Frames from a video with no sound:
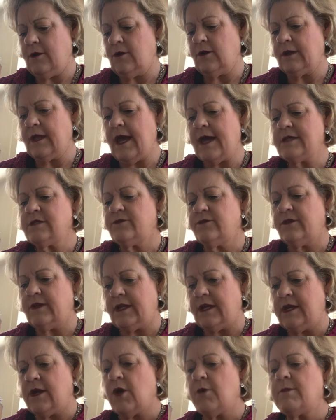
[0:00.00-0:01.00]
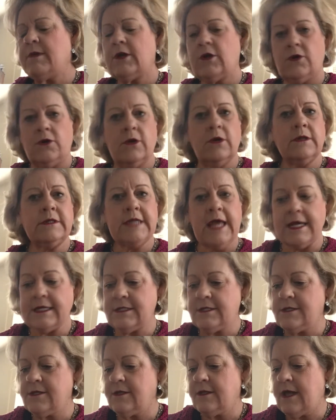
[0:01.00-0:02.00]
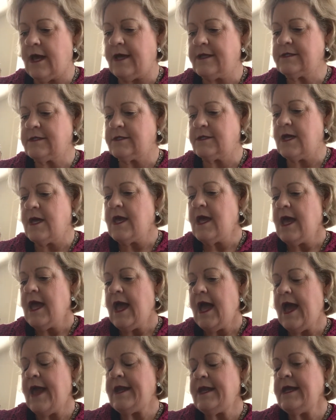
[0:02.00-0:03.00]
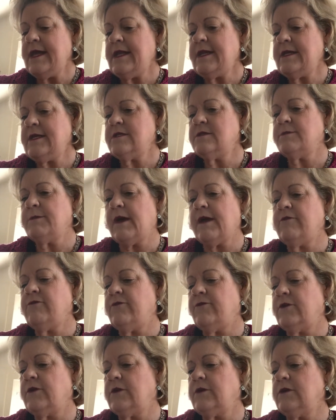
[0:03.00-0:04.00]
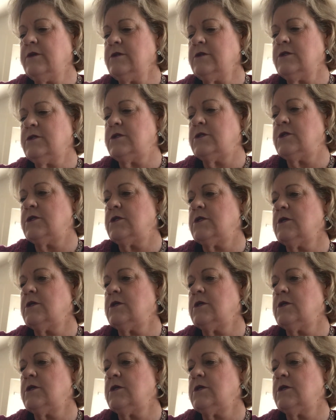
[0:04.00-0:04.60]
her last video, but her next to the last. And it is my first